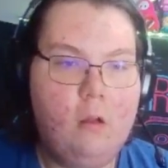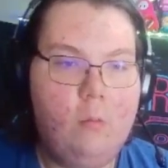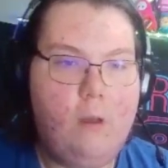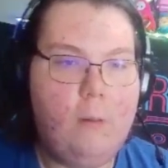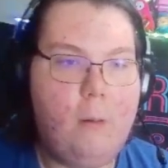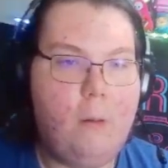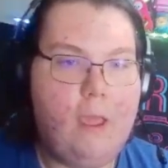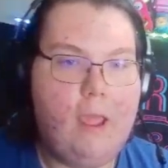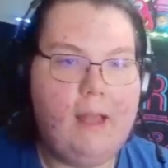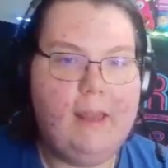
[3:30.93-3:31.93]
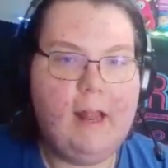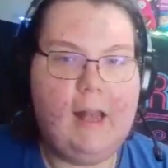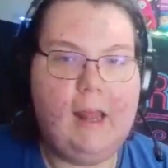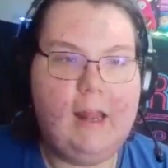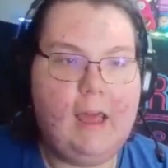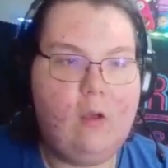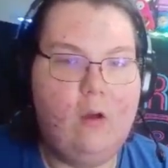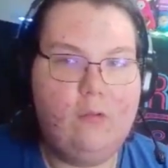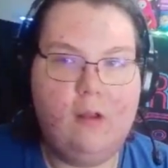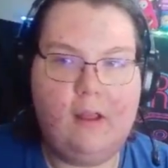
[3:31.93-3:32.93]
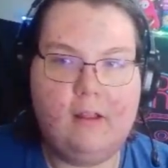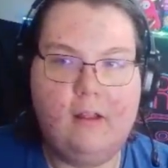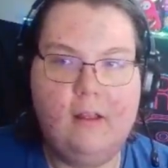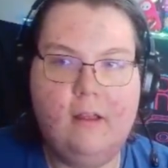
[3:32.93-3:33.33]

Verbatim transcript: Wait, wait, wait. I need, I need to like, go to like a,